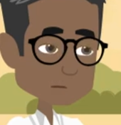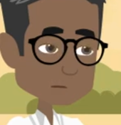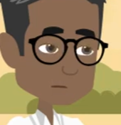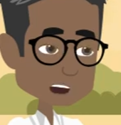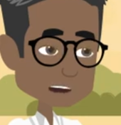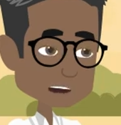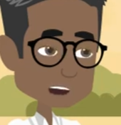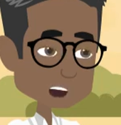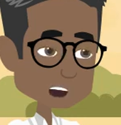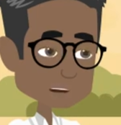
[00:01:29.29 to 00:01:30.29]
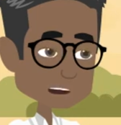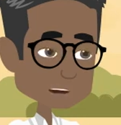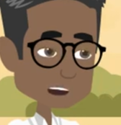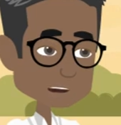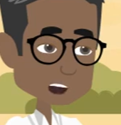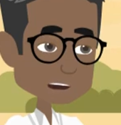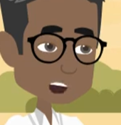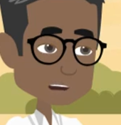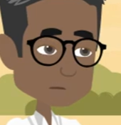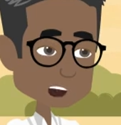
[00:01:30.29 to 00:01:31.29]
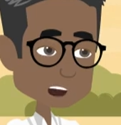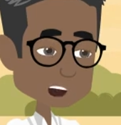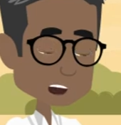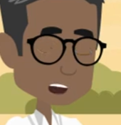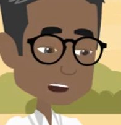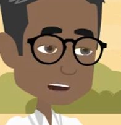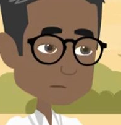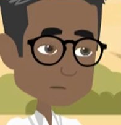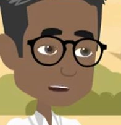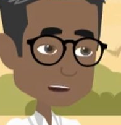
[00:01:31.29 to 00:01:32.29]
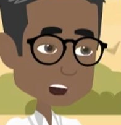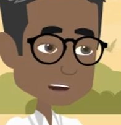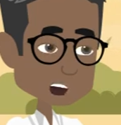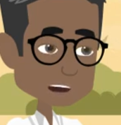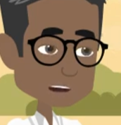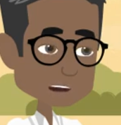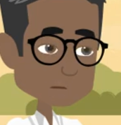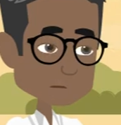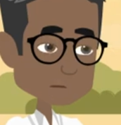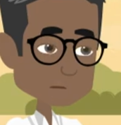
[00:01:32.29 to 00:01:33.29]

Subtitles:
Static level is the height of the water column in the absence of water intake.